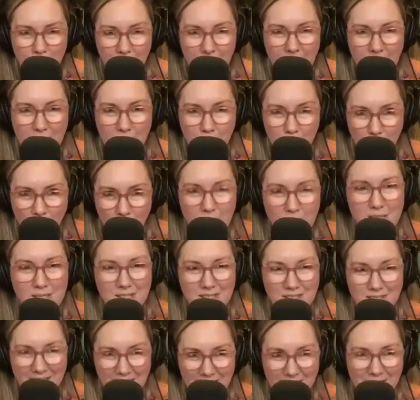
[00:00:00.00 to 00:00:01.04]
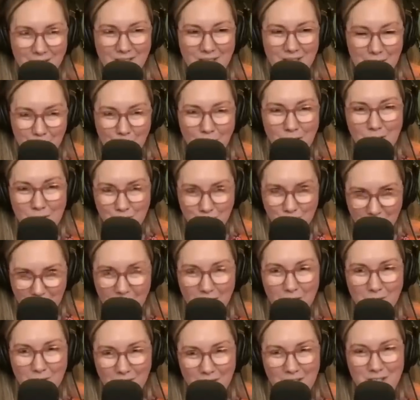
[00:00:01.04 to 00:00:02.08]
Like he was
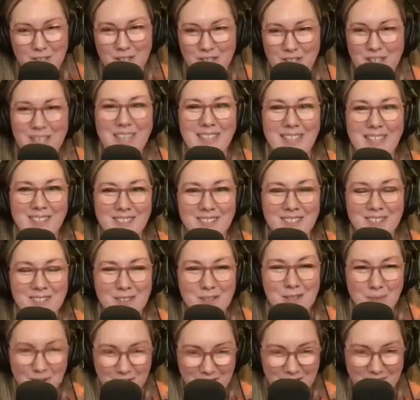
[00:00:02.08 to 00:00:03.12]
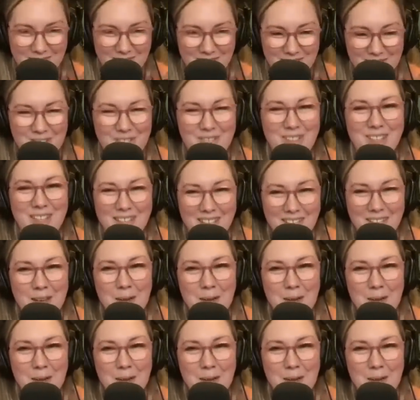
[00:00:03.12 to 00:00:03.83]
young Victor in Smoke Signals. So like